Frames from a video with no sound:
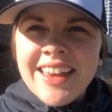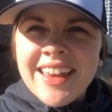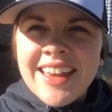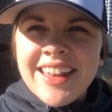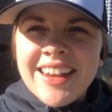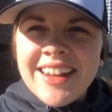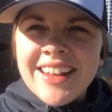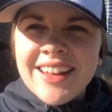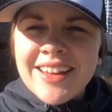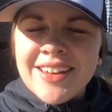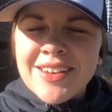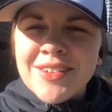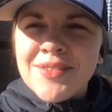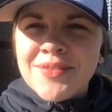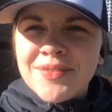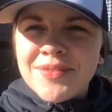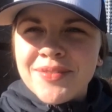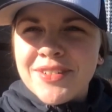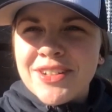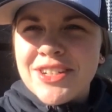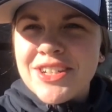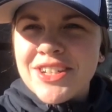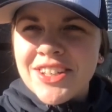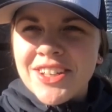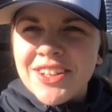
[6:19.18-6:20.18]
Hannah.
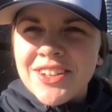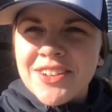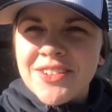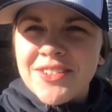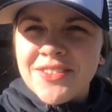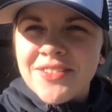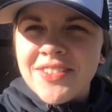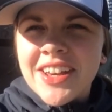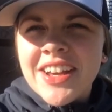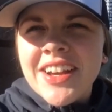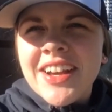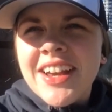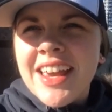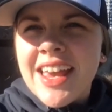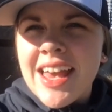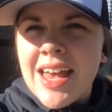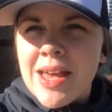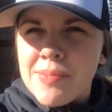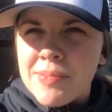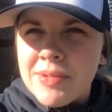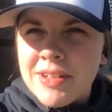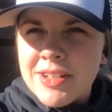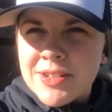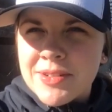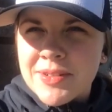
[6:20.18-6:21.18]
Wishing you a very
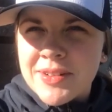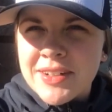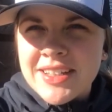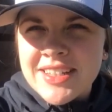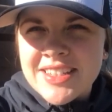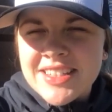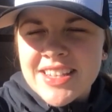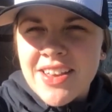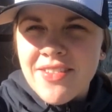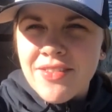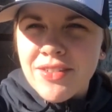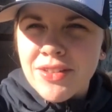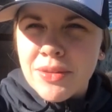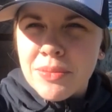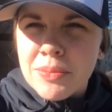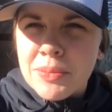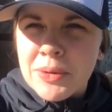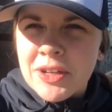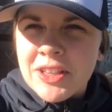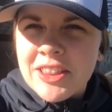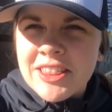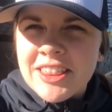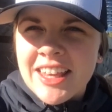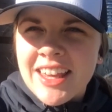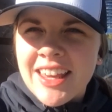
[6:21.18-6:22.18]
happy 27th
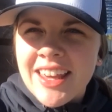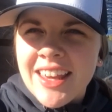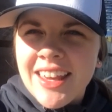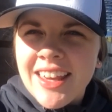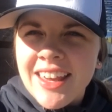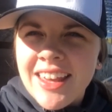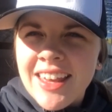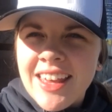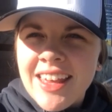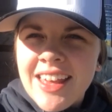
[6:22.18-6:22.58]
birthday.